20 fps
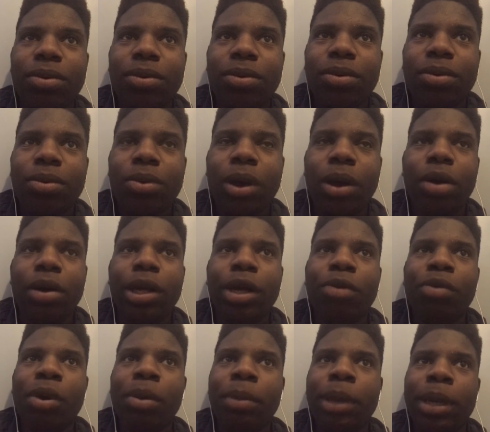well, it
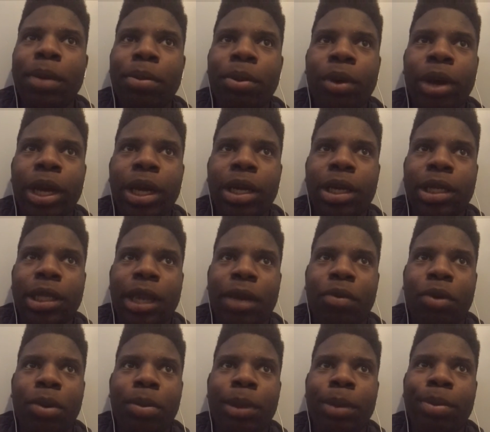won't be a prank because I
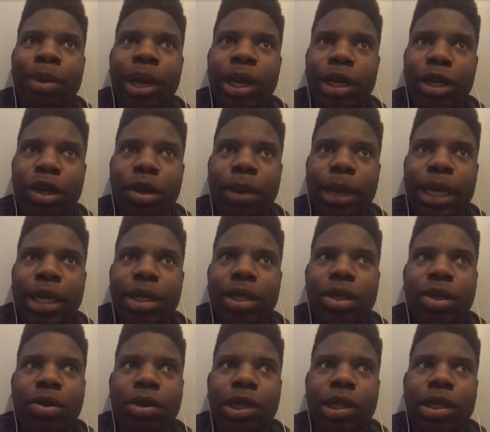won't be pranking nobody,
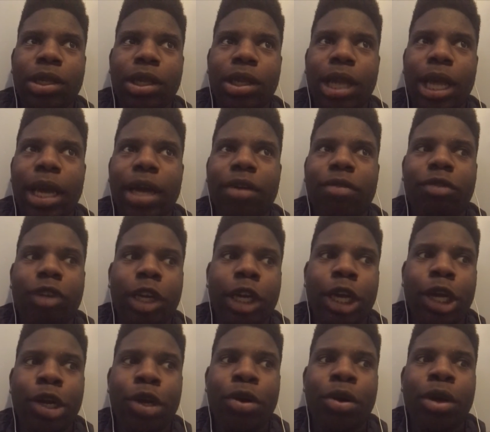so it's like a video.